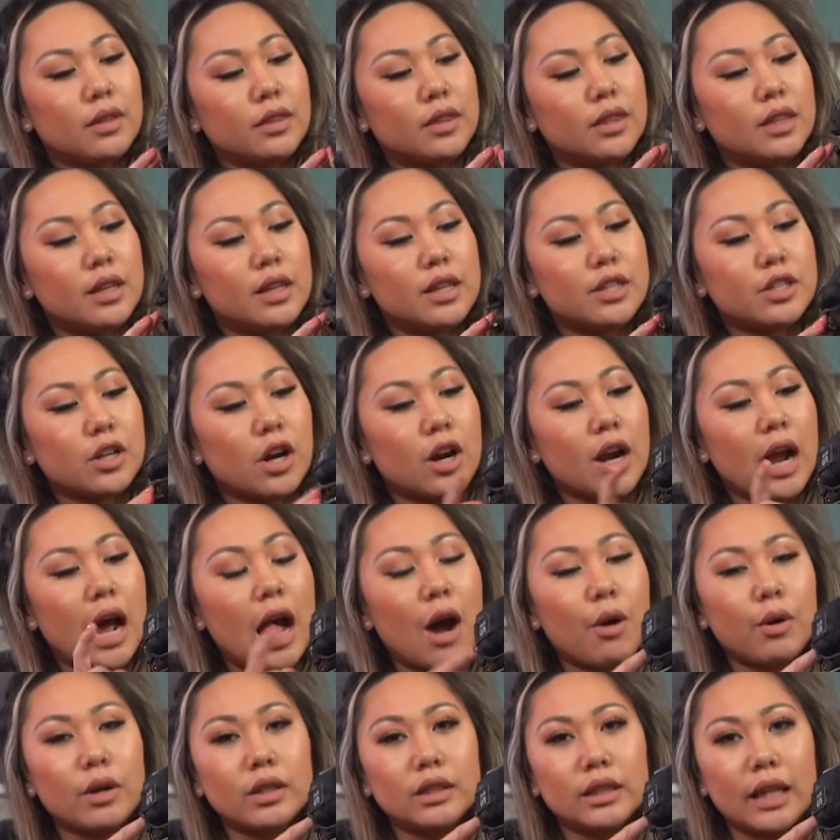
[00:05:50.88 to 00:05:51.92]
These are
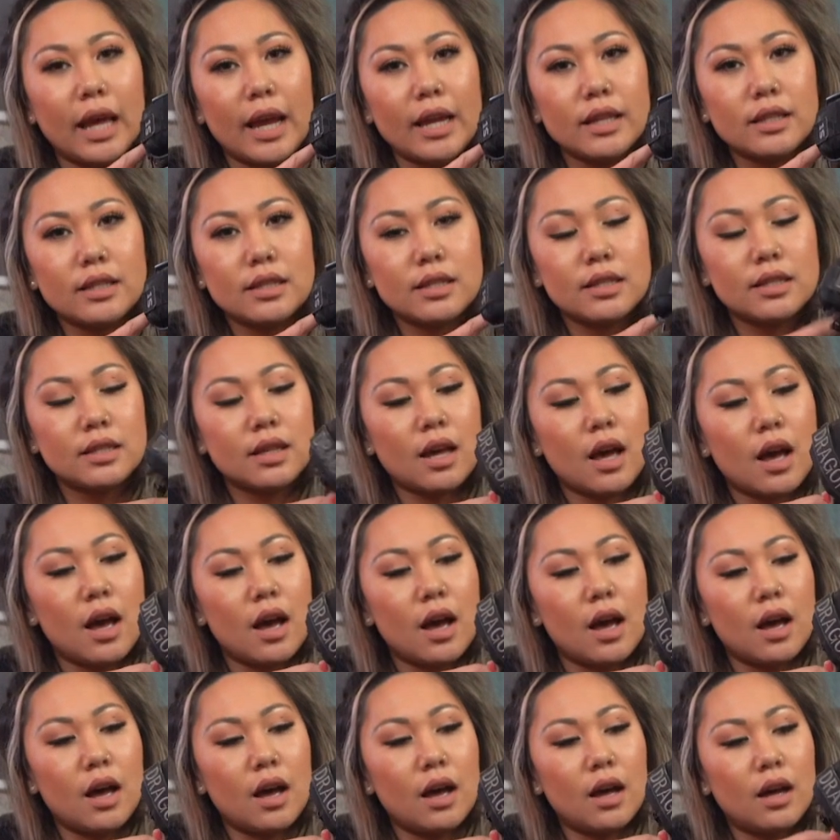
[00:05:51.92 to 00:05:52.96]
Howard lights.
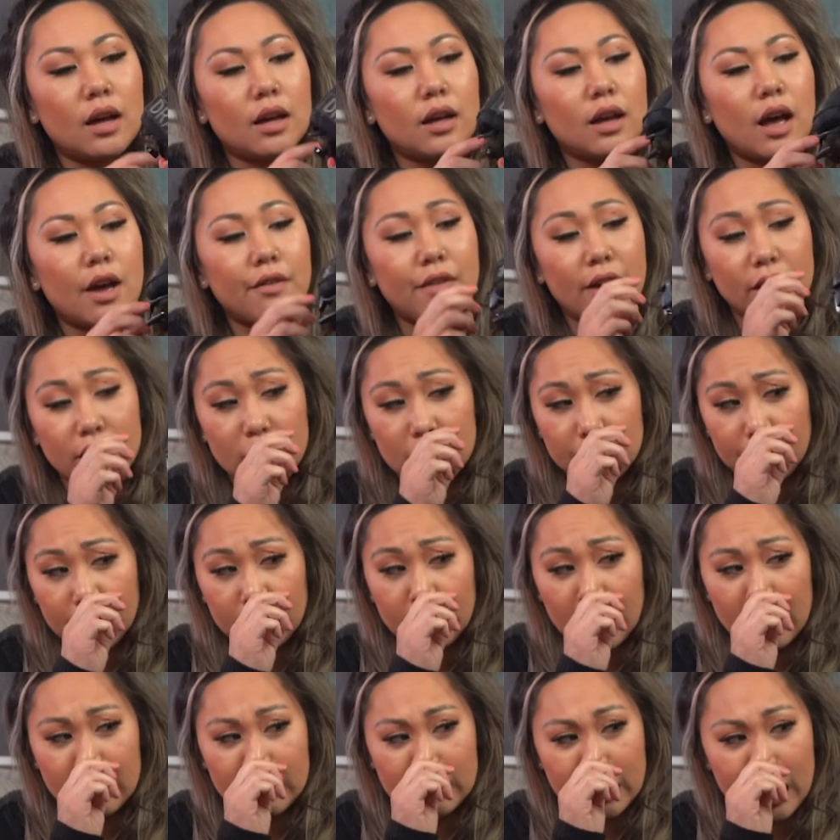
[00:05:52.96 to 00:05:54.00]
I've had these for a
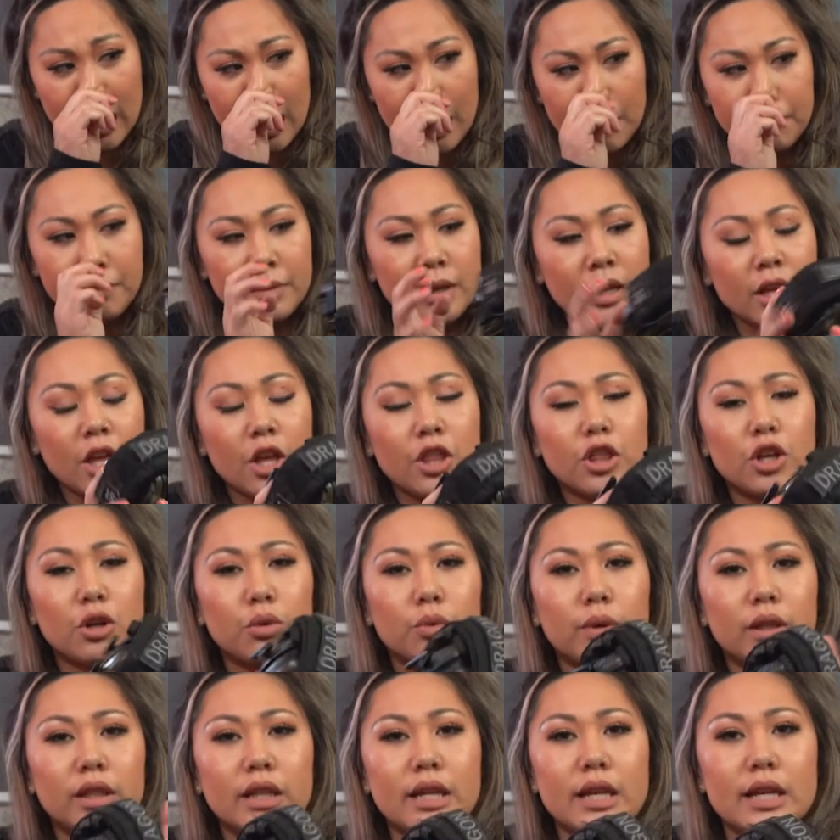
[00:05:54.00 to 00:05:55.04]
long time. They're
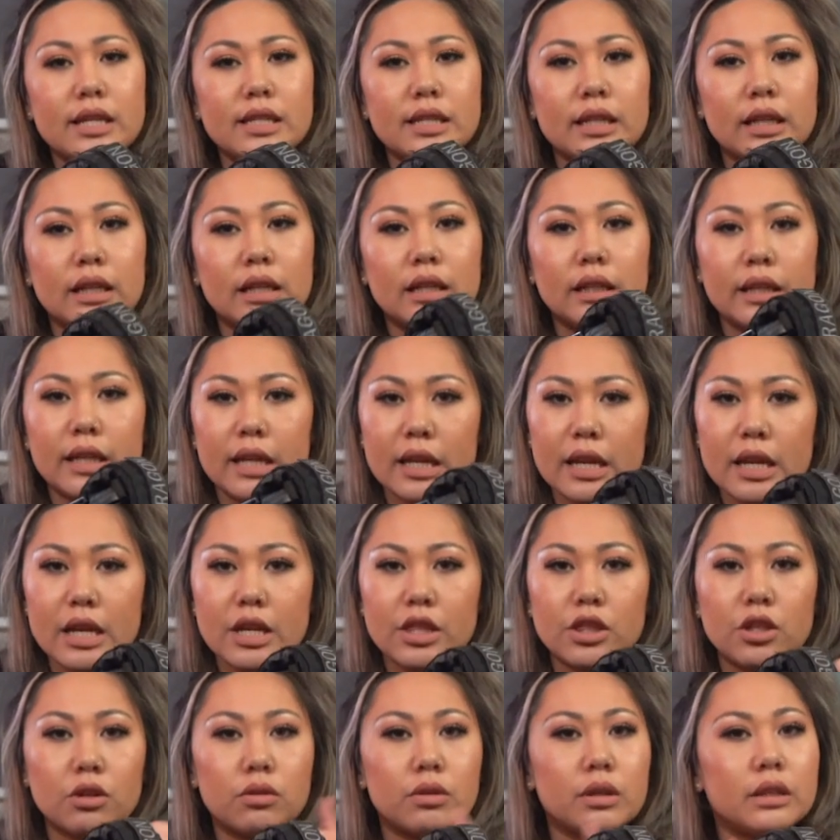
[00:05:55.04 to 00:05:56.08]
really easy to
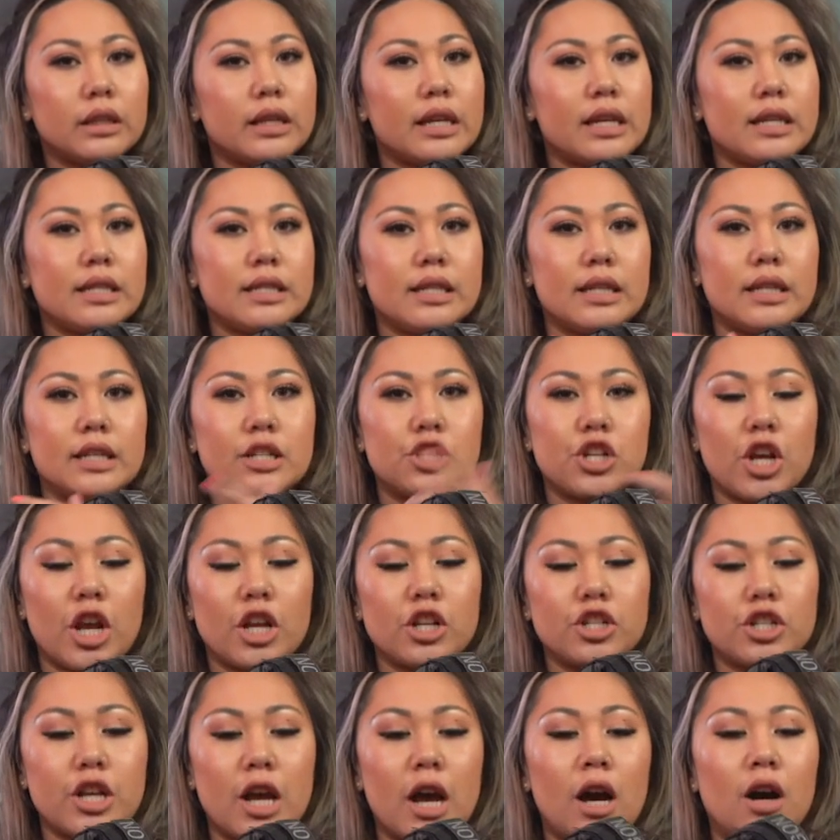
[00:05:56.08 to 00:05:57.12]
clean. They're really easy to
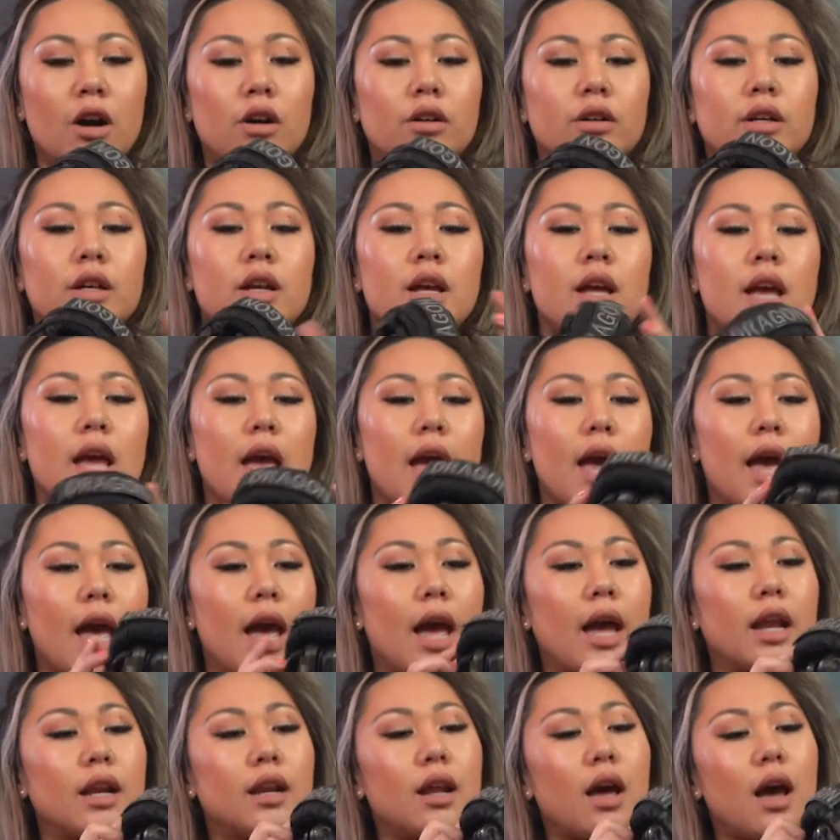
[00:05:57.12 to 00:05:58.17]
change out.
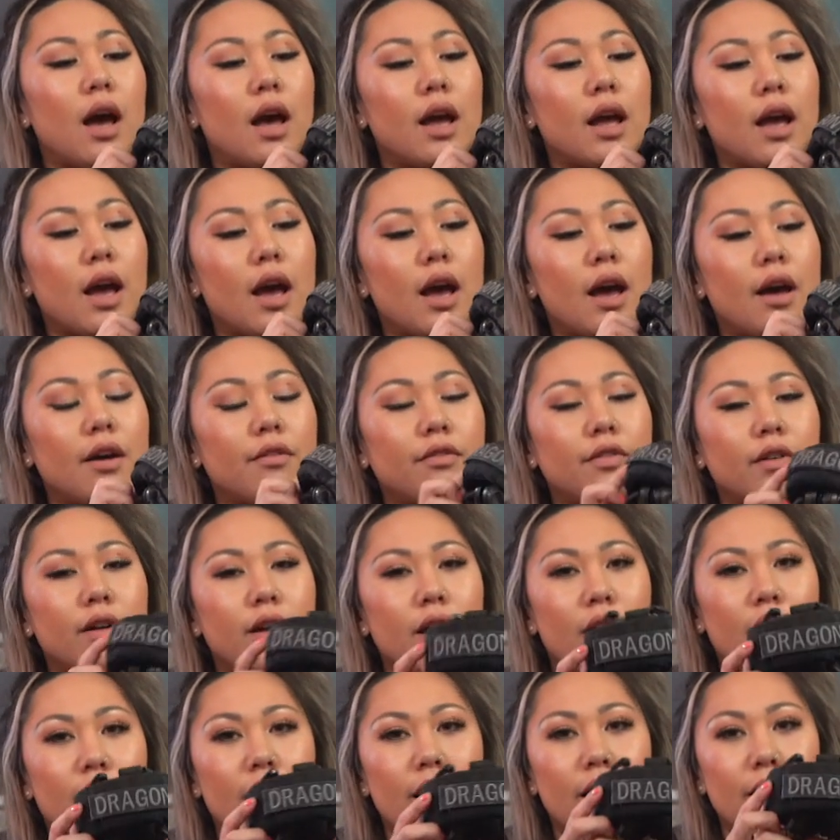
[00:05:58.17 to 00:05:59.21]
And I have
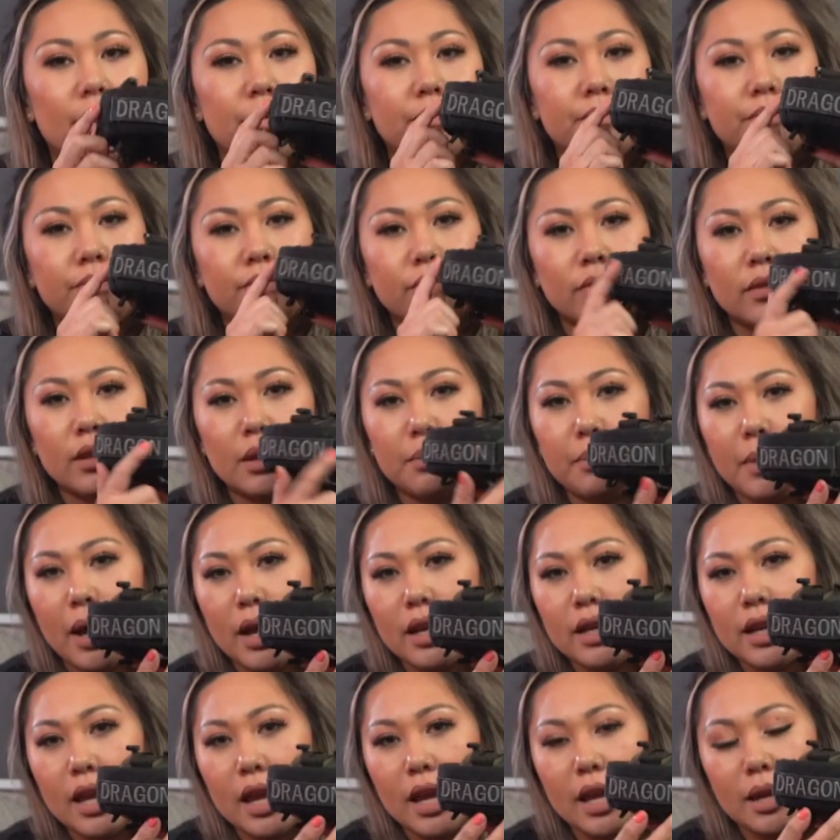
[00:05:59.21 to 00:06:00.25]

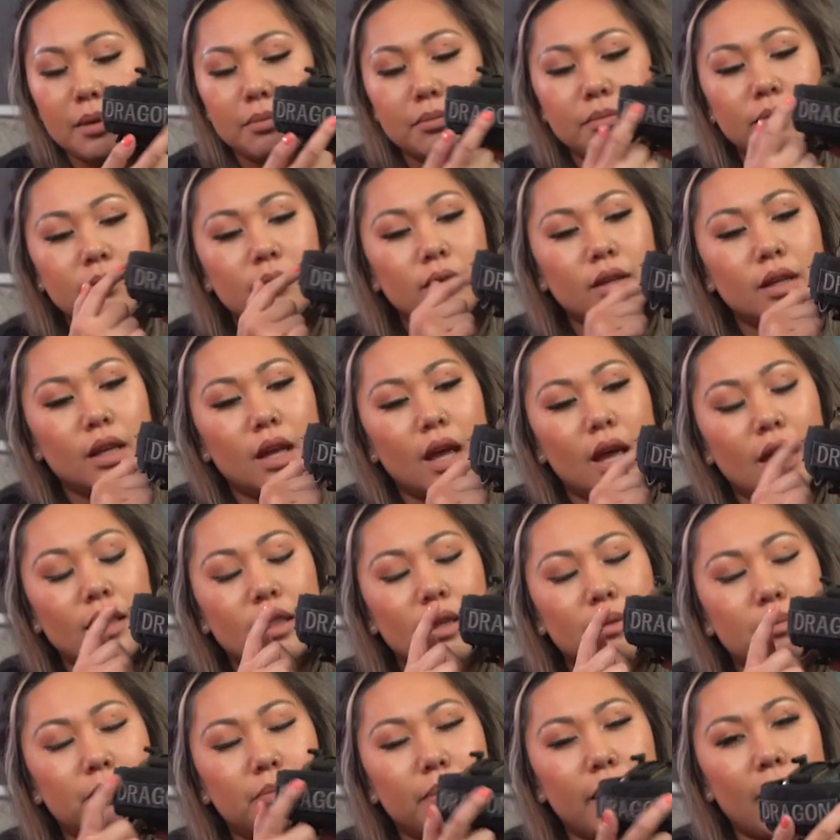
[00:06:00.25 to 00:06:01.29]
my name and
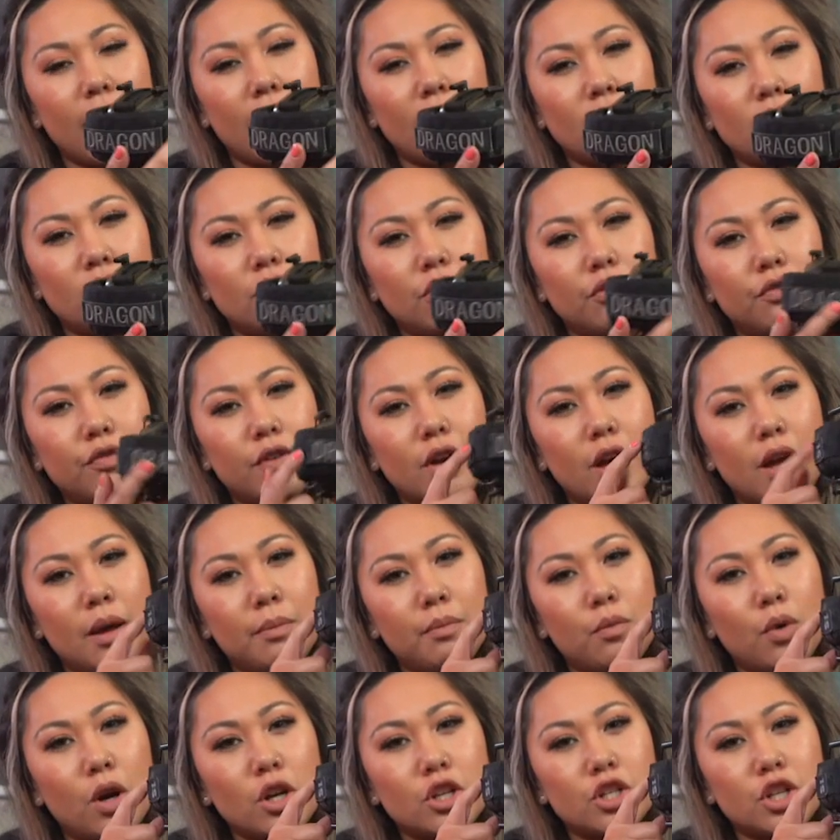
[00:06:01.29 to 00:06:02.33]
the panel
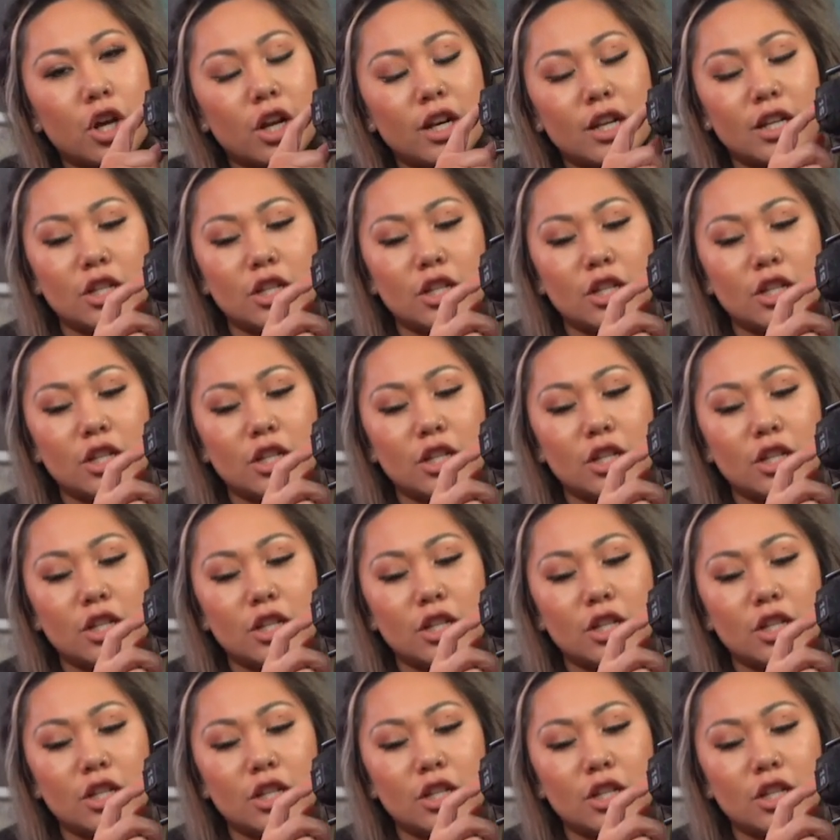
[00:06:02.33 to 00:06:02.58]
from One Shot